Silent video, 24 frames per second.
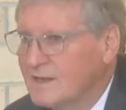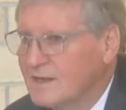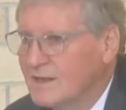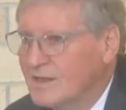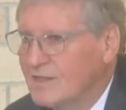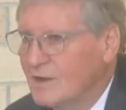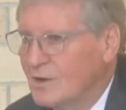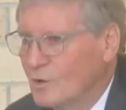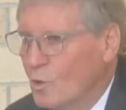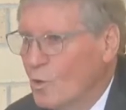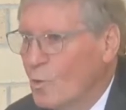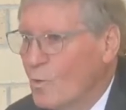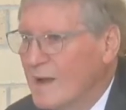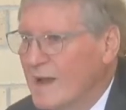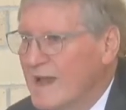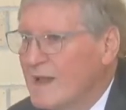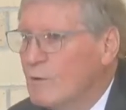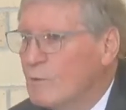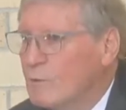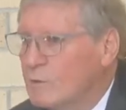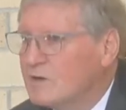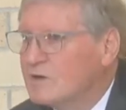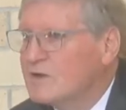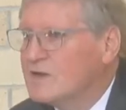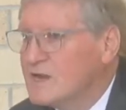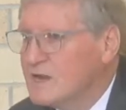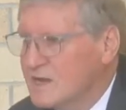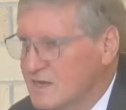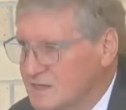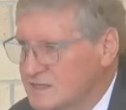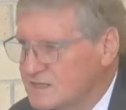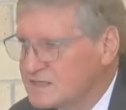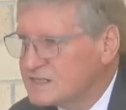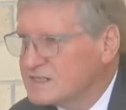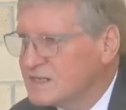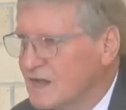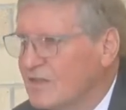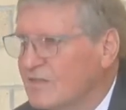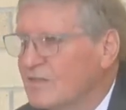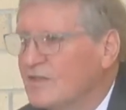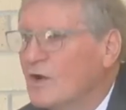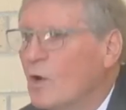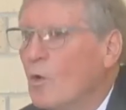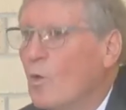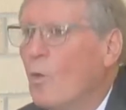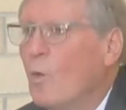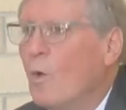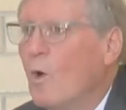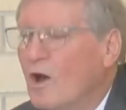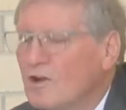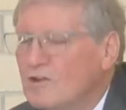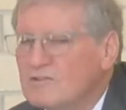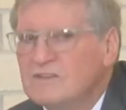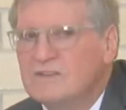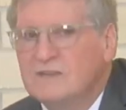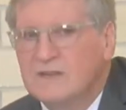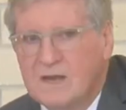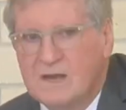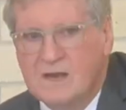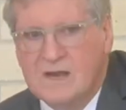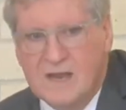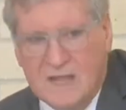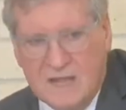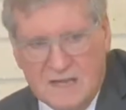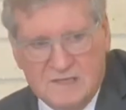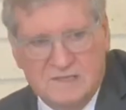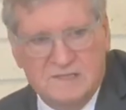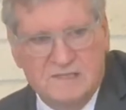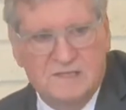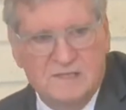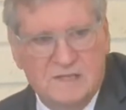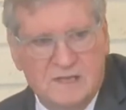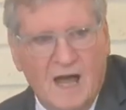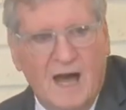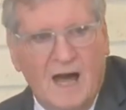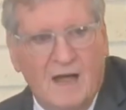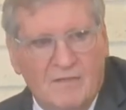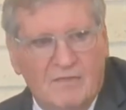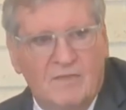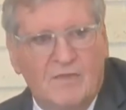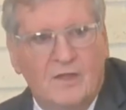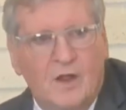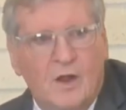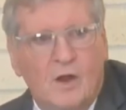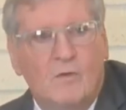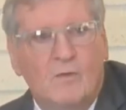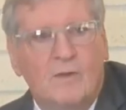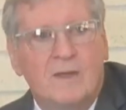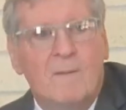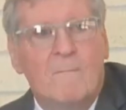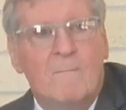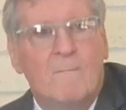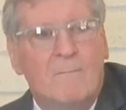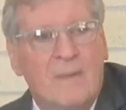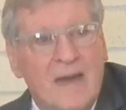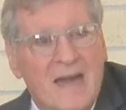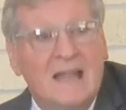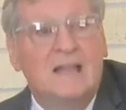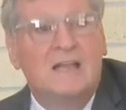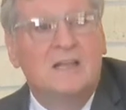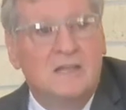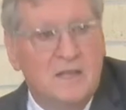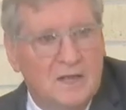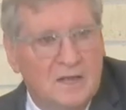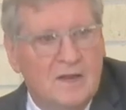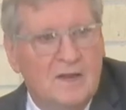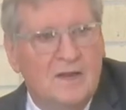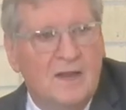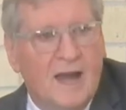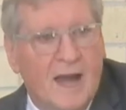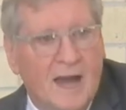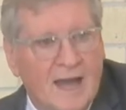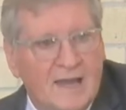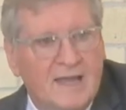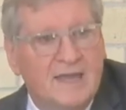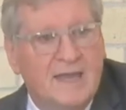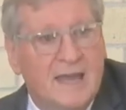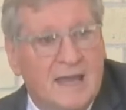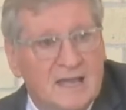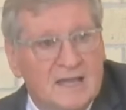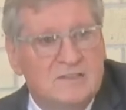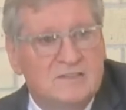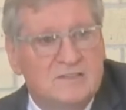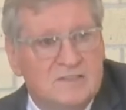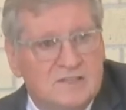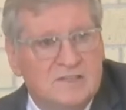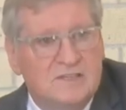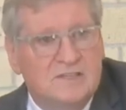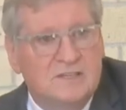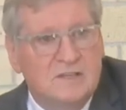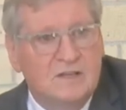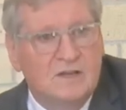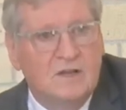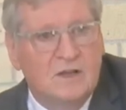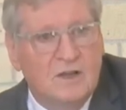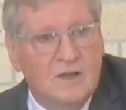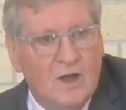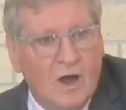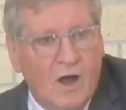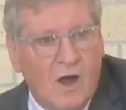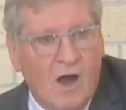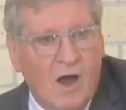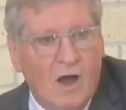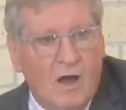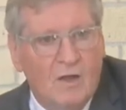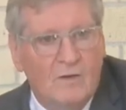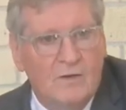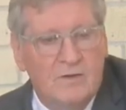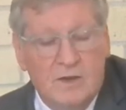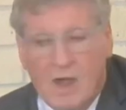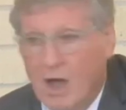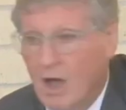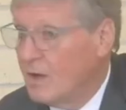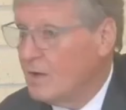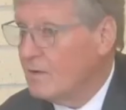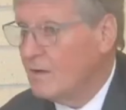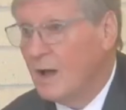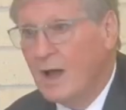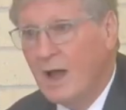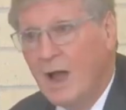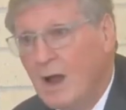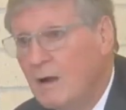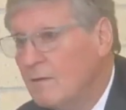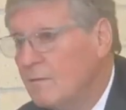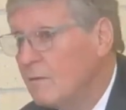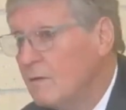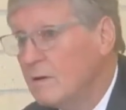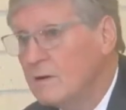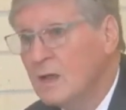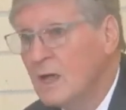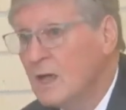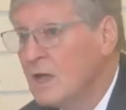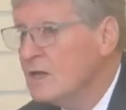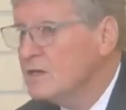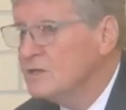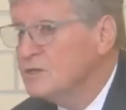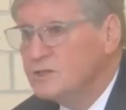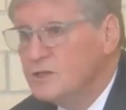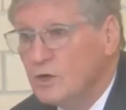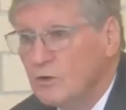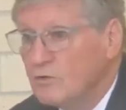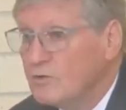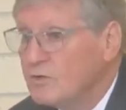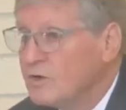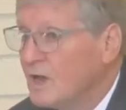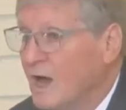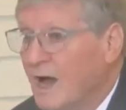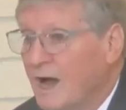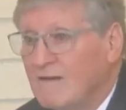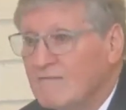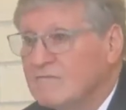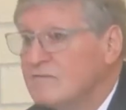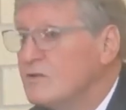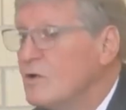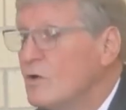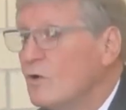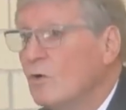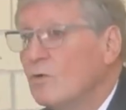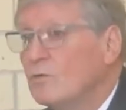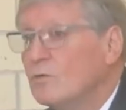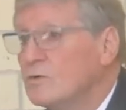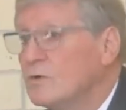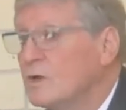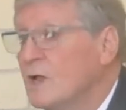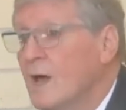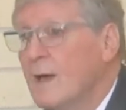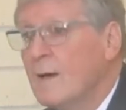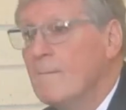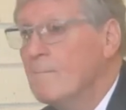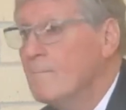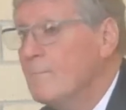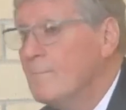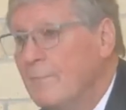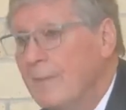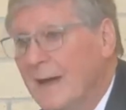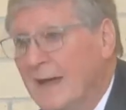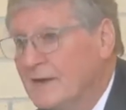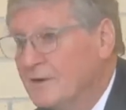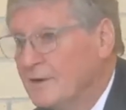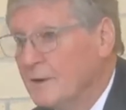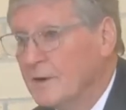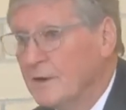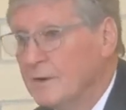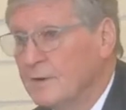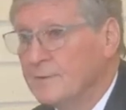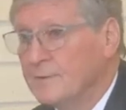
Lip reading: their waywardness and their wantonness and their rebellion against God. Now, Aaron should have known better.